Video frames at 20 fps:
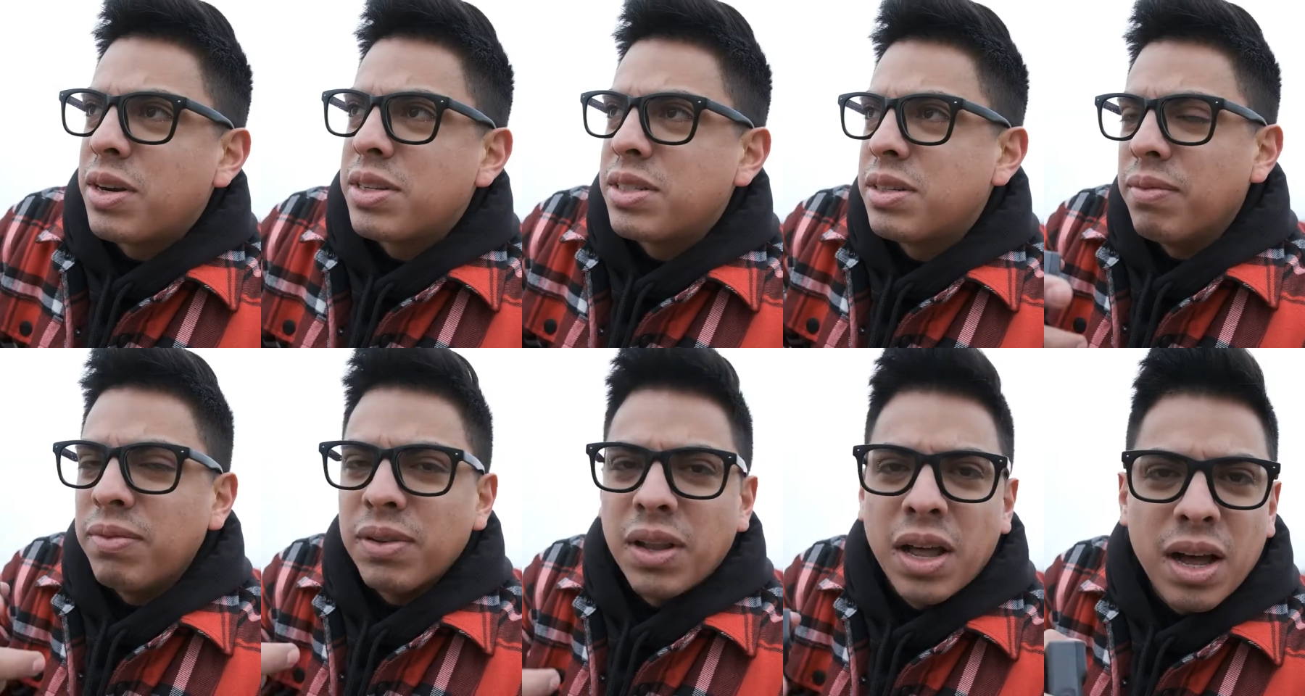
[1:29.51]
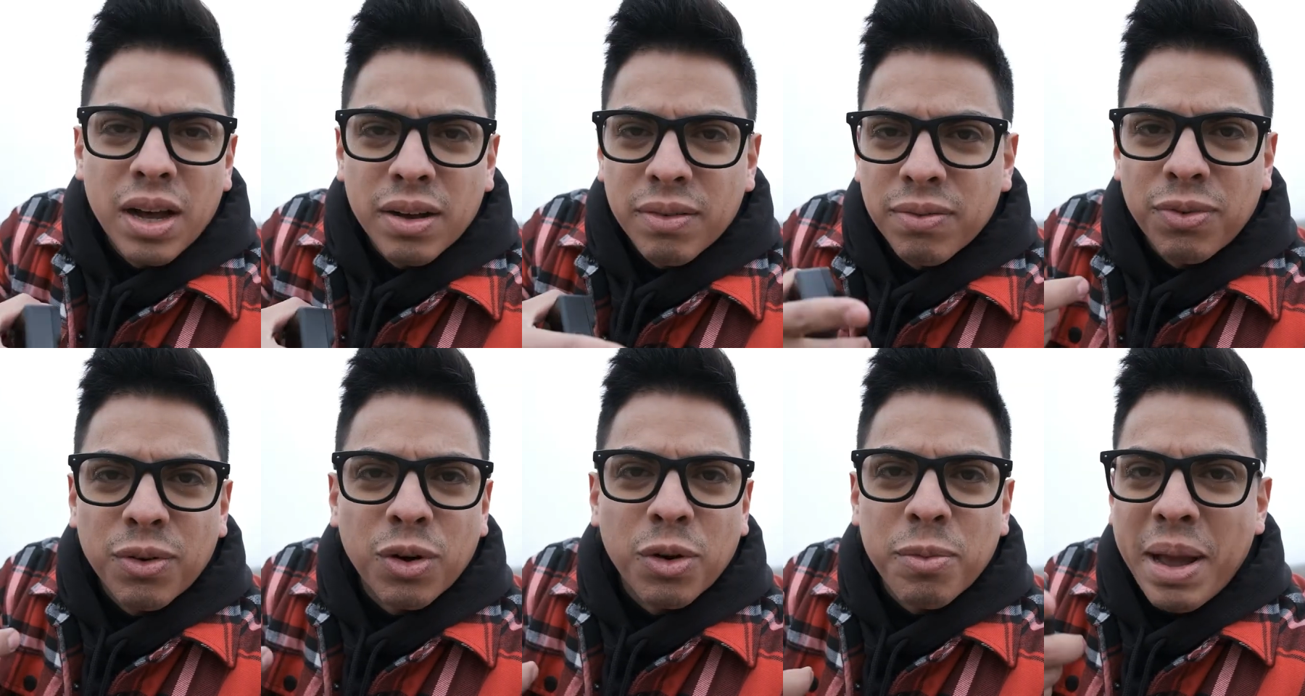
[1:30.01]
as the vlog
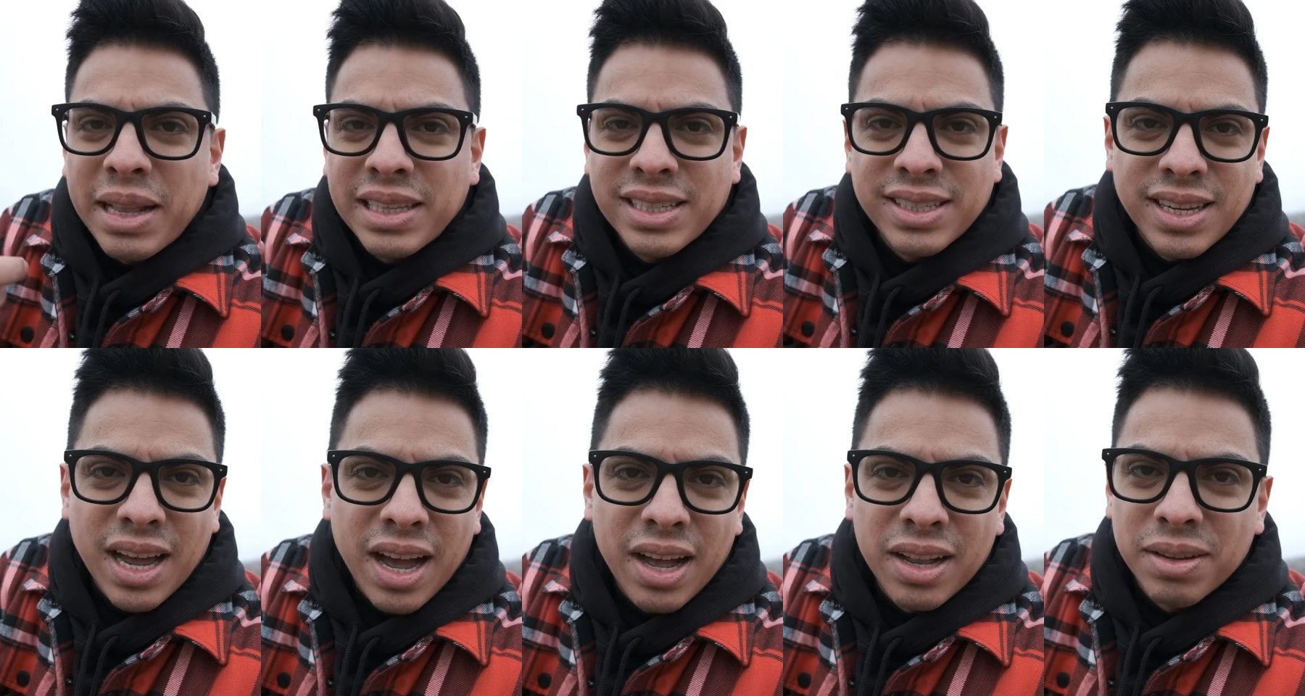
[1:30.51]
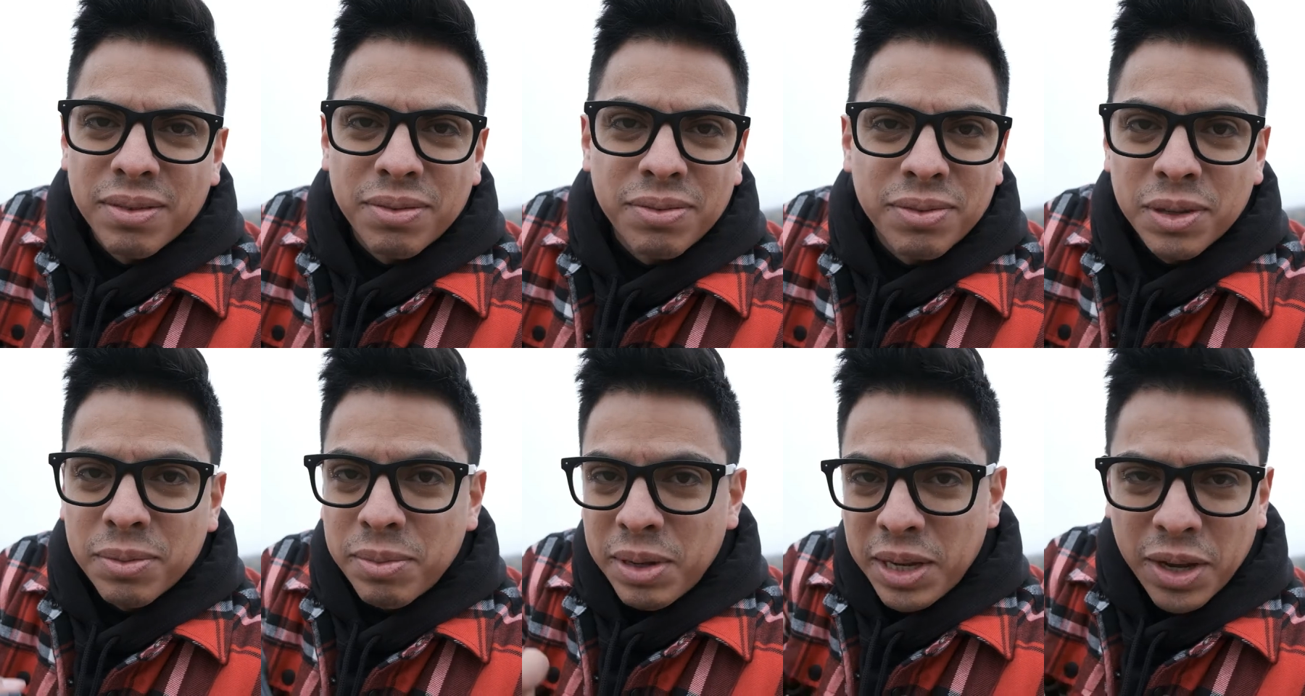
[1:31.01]
format style of
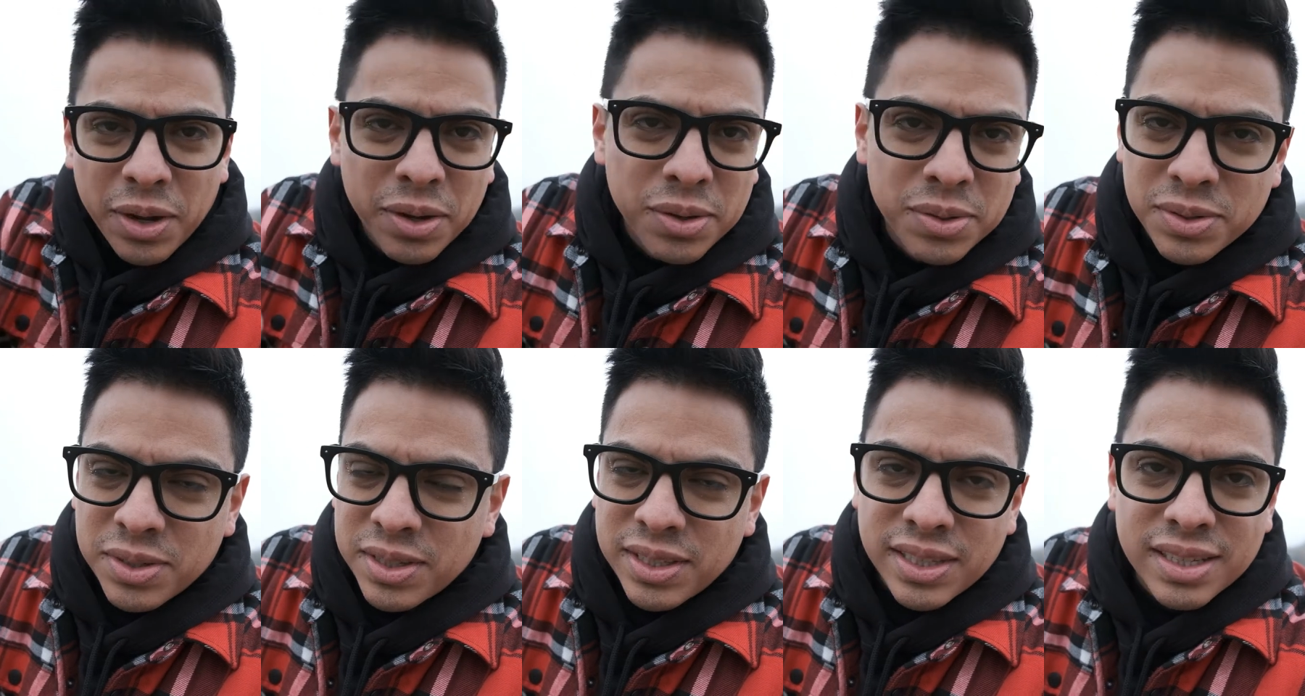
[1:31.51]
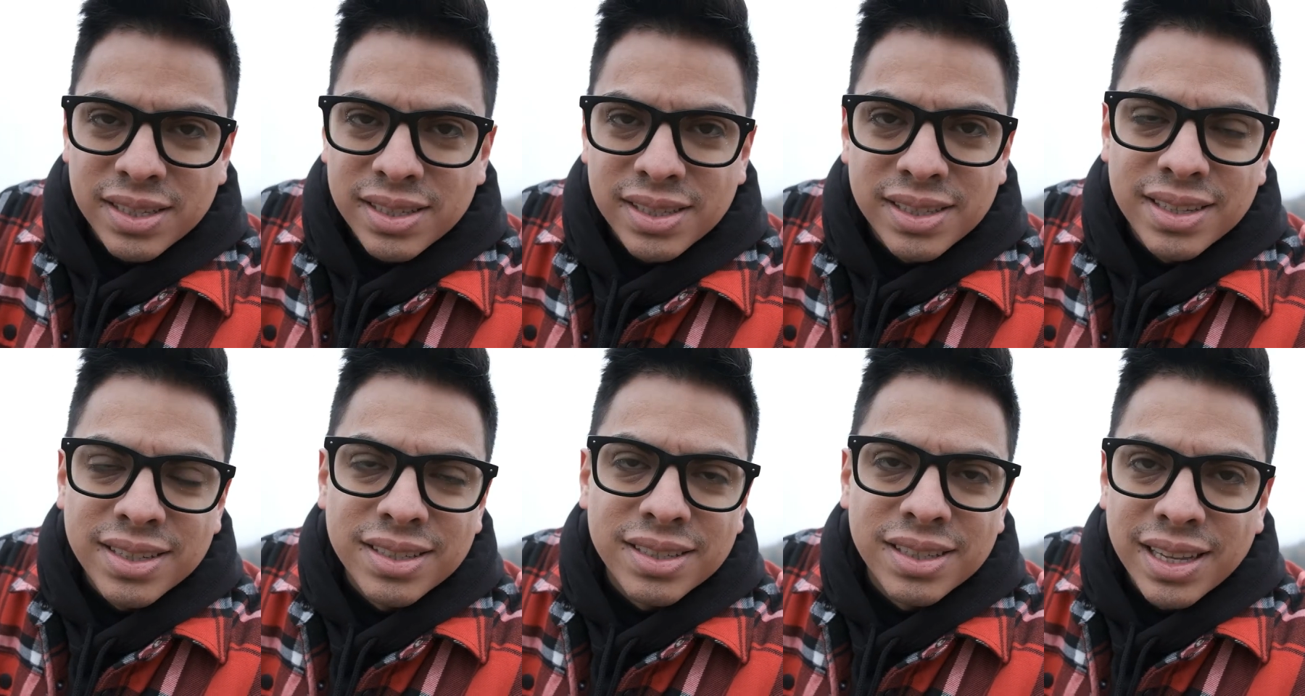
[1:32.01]
filming goes,
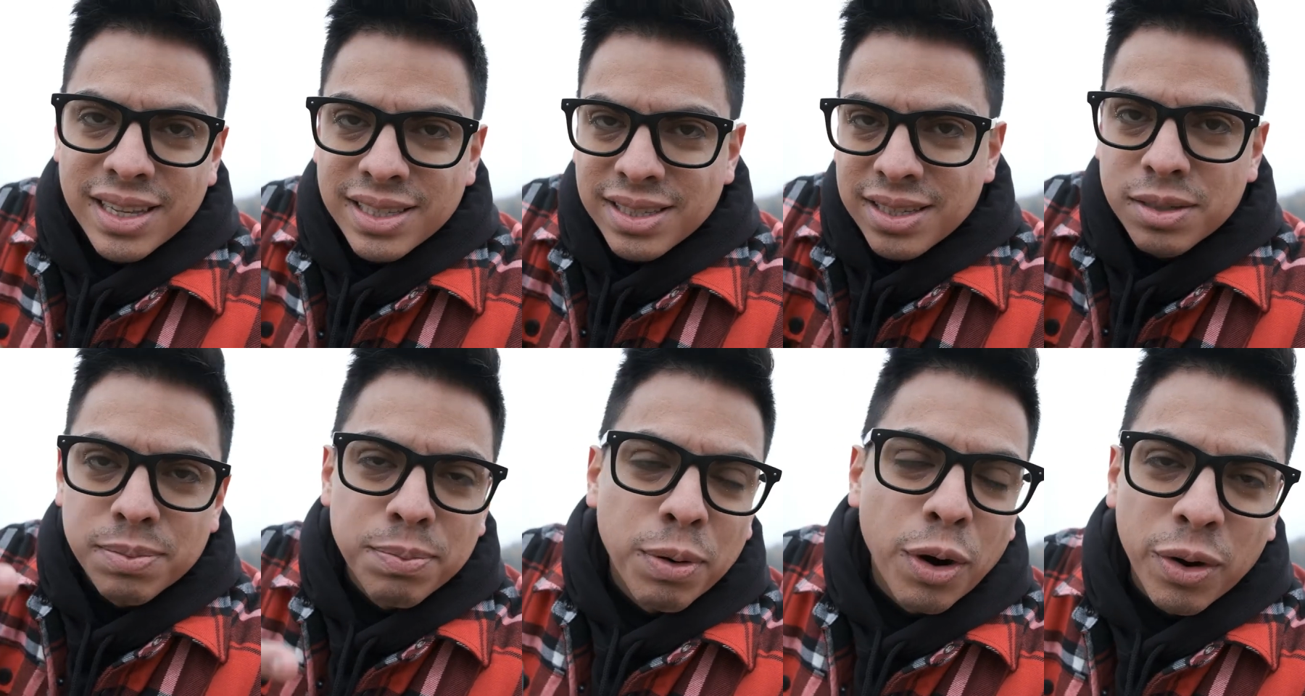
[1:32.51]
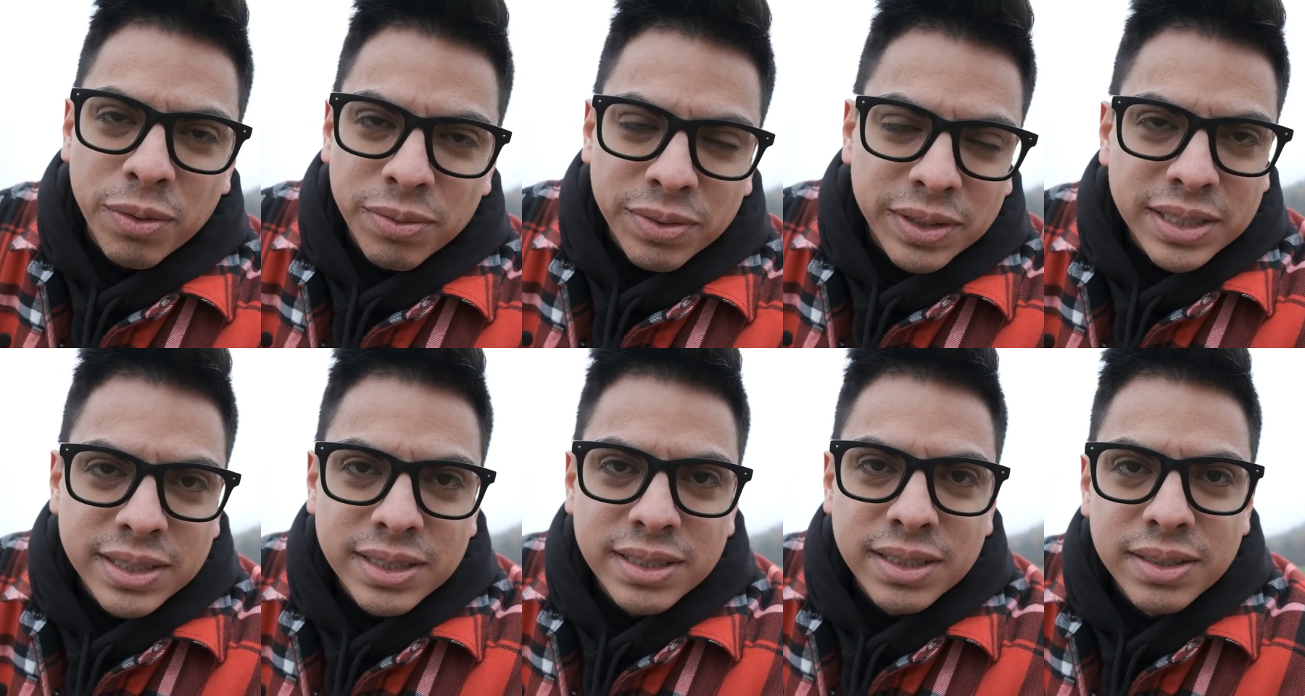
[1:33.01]
this lens is
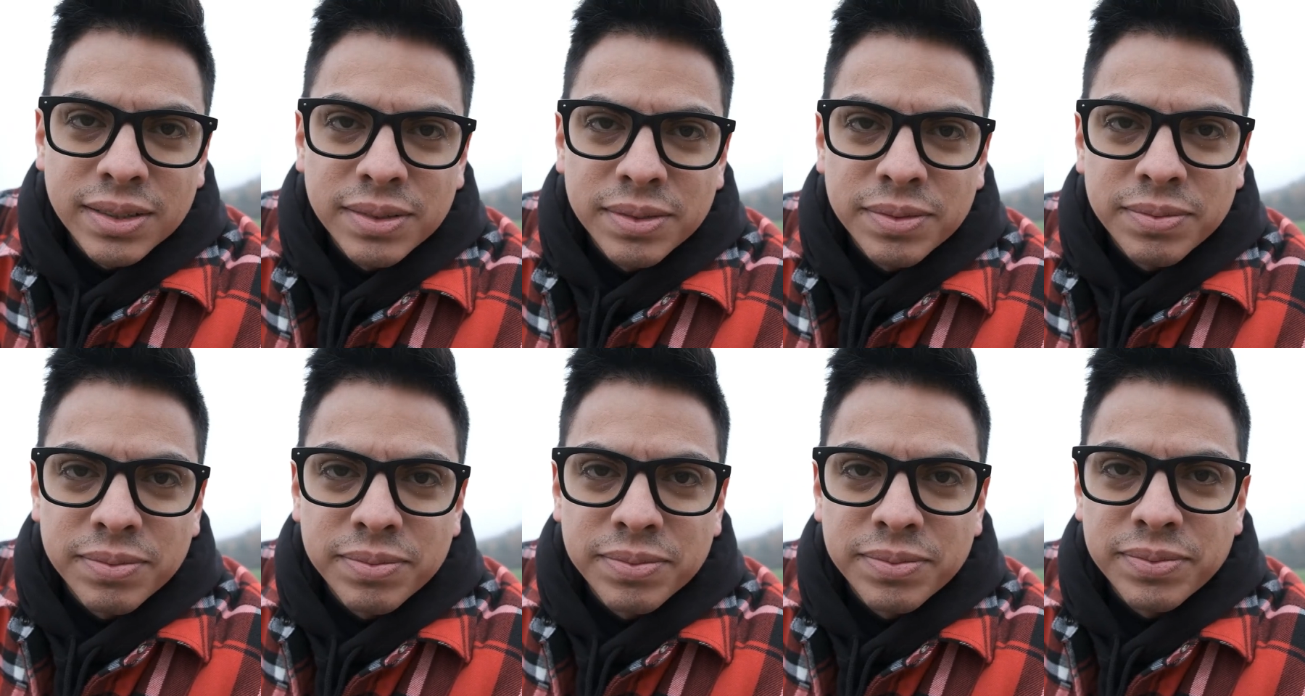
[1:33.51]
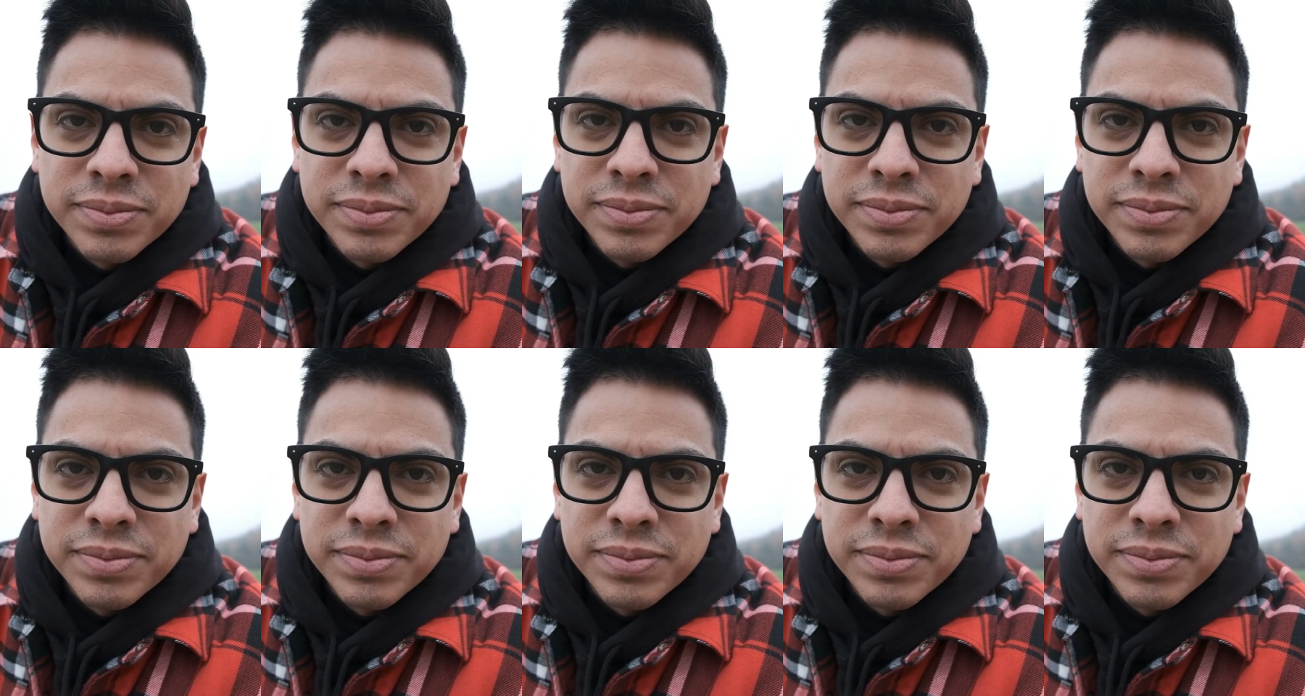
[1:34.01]
perfect. All right, as far